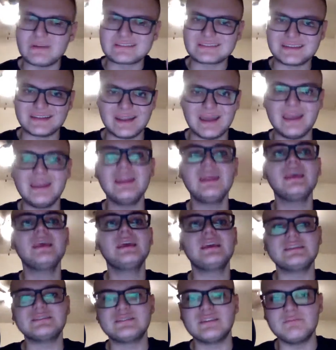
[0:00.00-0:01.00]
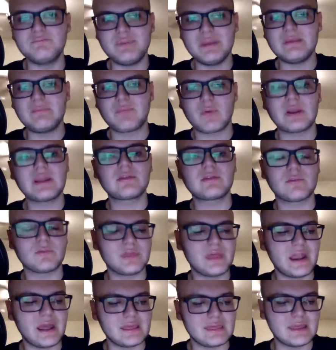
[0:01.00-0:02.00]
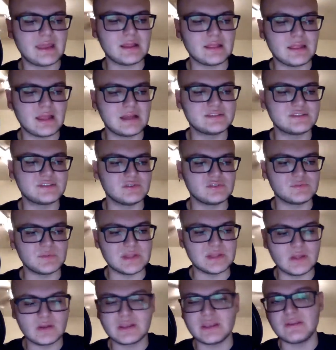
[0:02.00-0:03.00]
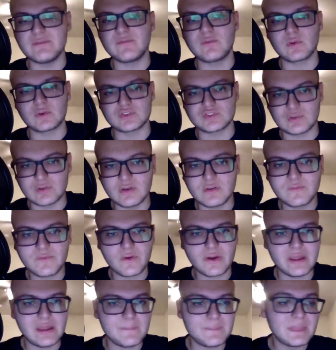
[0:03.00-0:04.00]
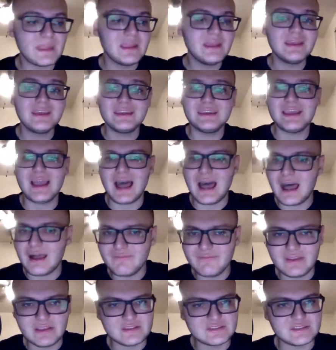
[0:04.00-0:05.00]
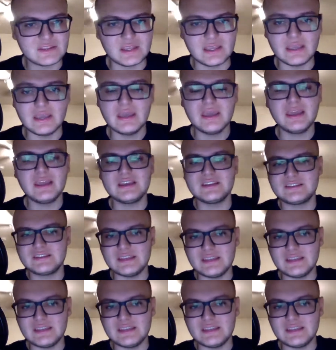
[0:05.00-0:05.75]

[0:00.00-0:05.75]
But tonight is the big breakthrough that I think Alonso has been looking for. So good for him. He obviously is